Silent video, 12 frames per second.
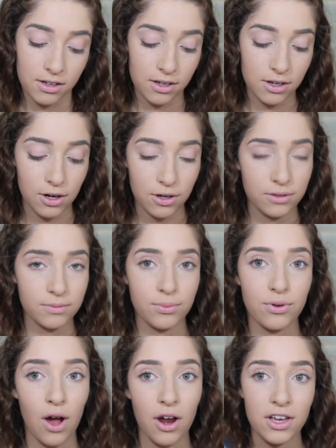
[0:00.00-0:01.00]
you know,
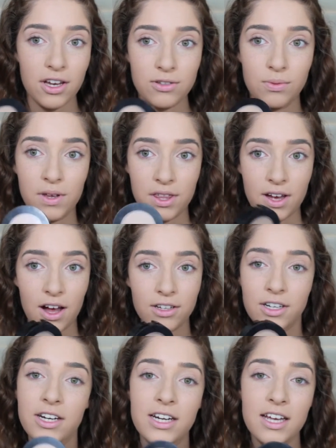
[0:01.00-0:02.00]
product with
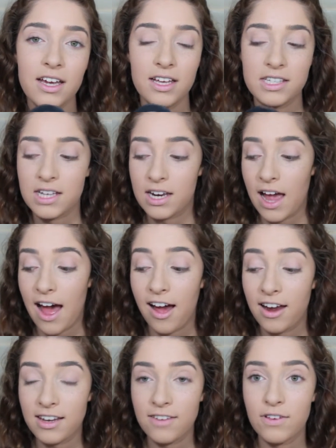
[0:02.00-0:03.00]
color in it is going to
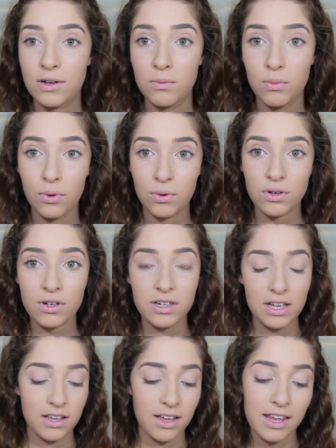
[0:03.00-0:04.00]
add even more,
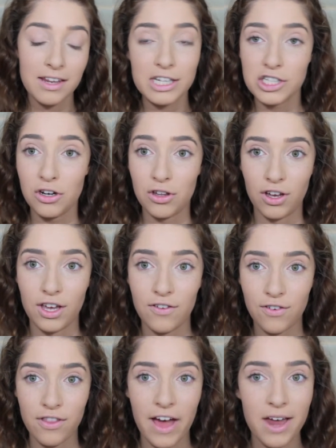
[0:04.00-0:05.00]
unless you're looking
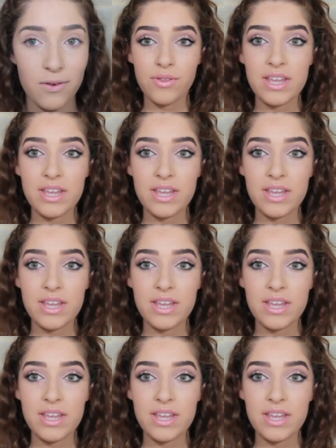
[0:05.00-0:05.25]
for that.